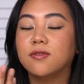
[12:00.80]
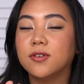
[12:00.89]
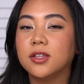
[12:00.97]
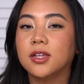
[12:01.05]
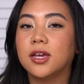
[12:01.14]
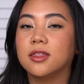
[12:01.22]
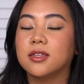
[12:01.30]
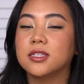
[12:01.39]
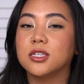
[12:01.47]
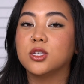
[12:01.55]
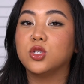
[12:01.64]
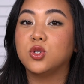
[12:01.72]
feel like
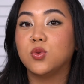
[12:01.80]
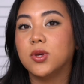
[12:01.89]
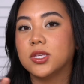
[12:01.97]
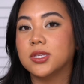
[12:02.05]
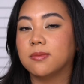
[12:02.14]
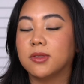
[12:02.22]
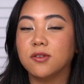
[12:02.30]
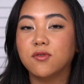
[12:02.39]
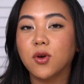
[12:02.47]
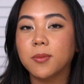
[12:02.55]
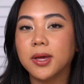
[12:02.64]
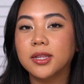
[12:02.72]
this is doing something
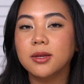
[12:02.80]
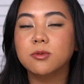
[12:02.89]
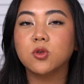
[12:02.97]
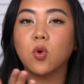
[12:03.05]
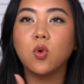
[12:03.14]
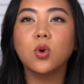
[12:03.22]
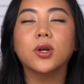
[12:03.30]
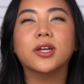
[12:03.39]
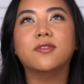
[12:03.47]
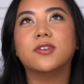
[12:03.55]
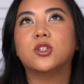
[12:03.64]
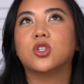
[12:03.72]
for my lips or
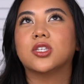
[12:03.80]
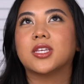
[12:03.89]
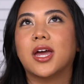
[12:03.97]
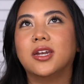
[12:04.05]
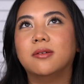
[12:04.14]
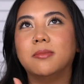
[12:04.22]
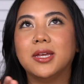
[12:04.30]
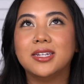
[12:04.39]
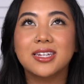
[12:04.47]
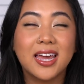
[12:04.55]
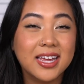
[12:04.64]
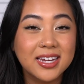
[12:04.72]
if it's just kind of
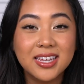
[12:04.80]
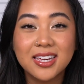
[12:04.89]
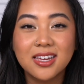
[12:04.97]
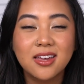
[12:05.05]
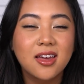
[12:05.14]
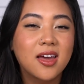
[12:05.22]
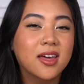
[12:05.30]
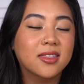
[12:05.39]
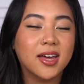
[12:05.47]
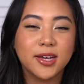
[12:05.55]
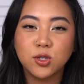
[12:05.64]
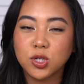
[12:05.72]
maintaining
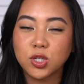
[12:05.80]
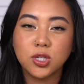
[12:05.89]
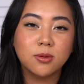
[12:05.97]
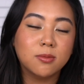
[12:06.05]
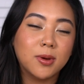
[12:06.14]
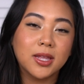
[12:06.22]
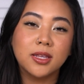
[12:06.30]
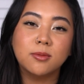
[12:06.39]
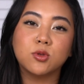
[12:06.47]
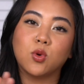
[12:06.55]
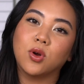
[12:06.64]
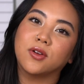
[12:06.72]
the hydration in my
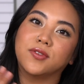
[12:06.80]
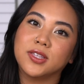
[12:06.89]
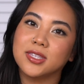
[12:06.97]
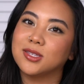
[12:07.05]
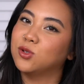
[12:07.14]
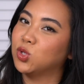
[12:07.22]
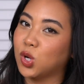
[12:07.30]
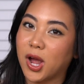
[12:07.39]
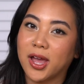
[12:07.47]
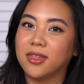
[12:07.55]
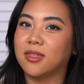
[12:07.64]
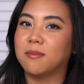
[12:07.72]
lips or if it's
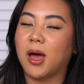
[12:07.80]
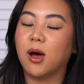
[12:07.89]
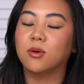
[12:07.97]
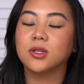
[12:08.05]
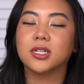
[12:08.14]
drying them out.